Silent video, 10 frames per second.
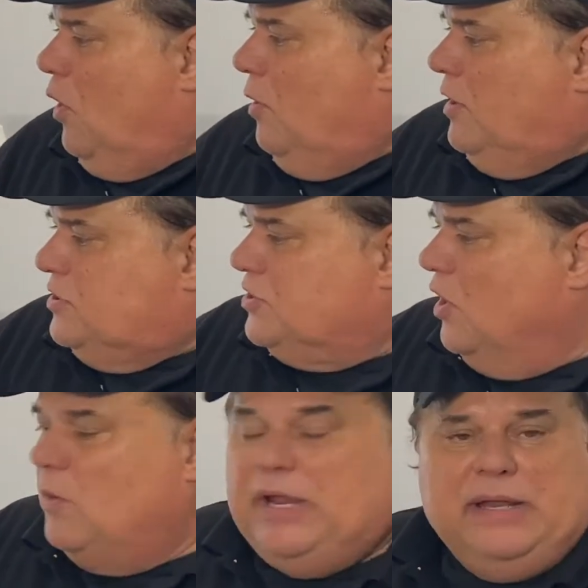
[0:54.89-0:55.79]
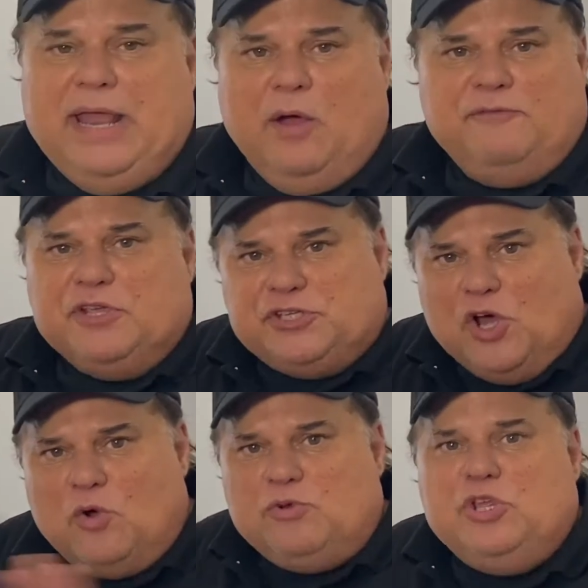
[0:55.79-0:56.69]
So now, if you
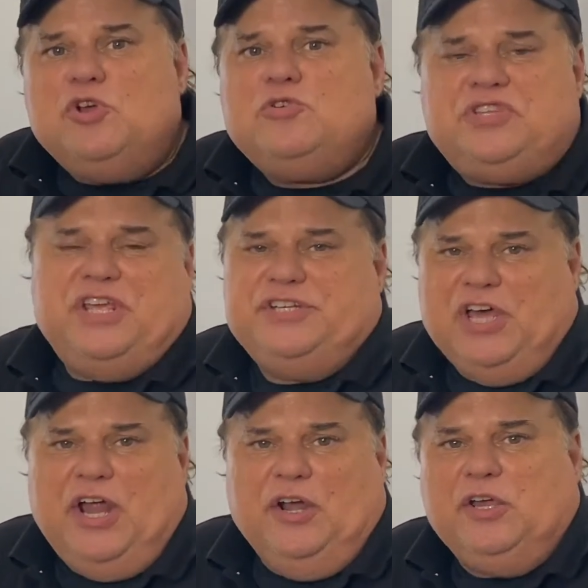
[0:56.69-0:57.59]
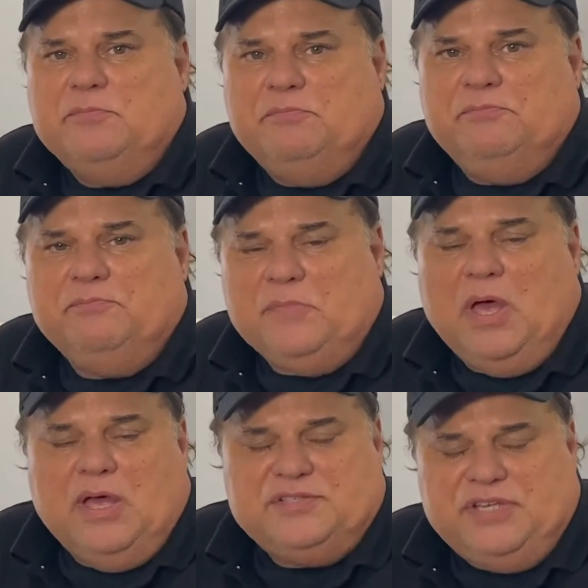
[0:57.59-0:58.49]
don't use the entire
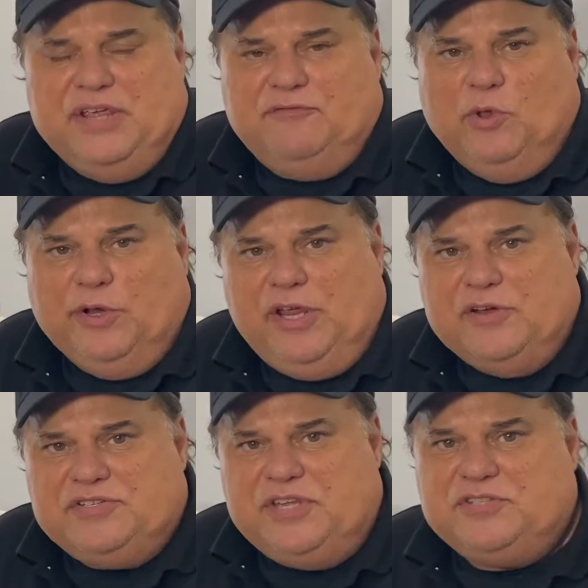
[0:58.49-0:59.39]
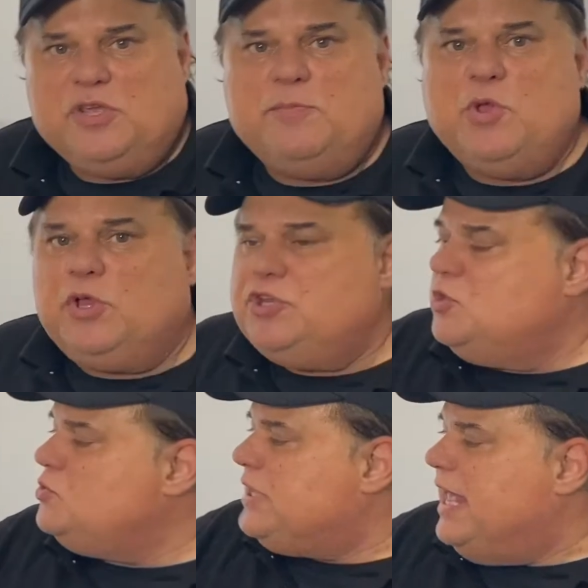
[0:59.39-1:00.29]
Zing floor care system, you can
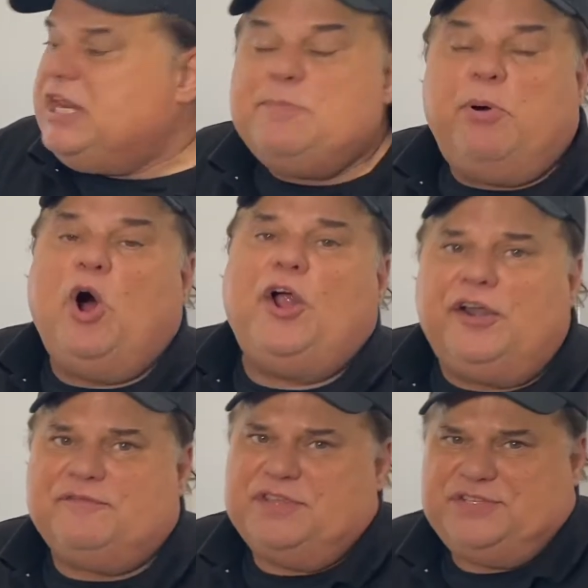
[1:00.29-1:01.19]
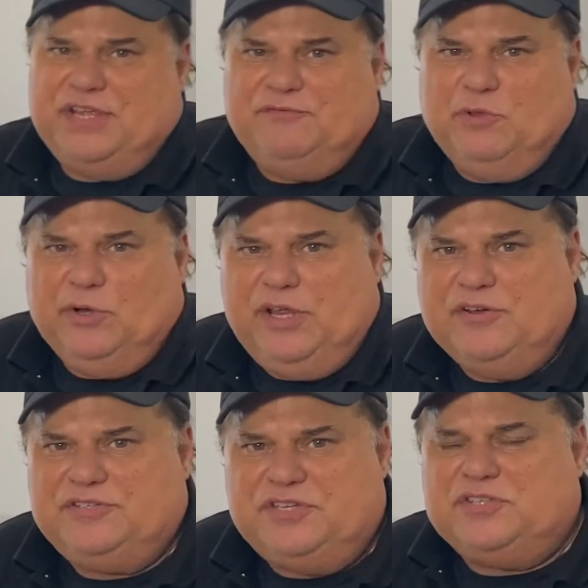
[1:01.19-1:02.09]
use any part of the Zing floor care
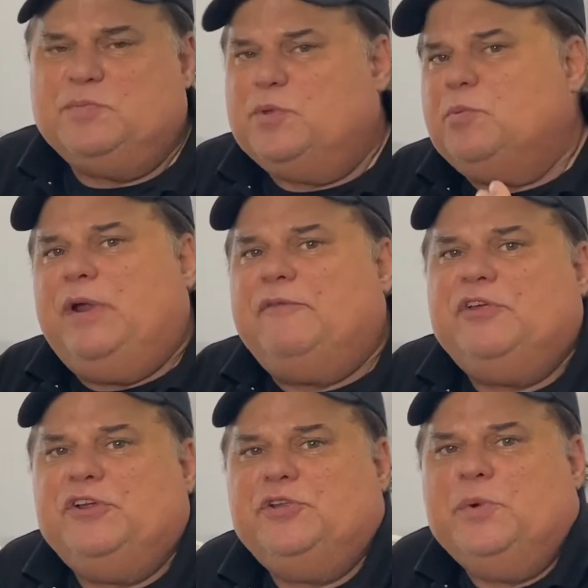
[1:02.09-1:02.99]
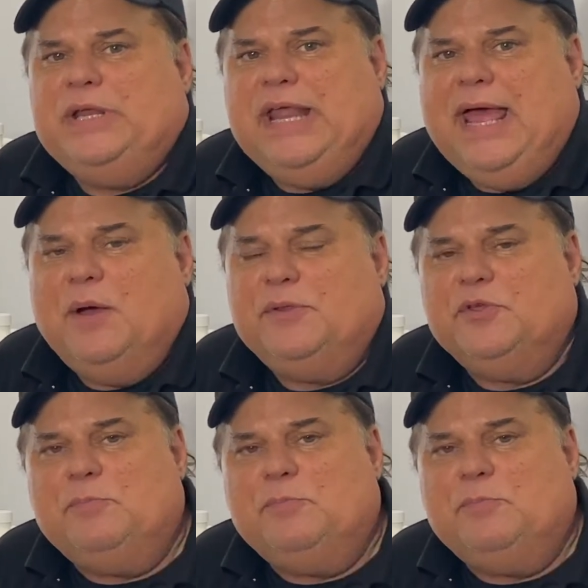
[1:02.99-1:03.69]
system with whatever you're doing now, and there'll be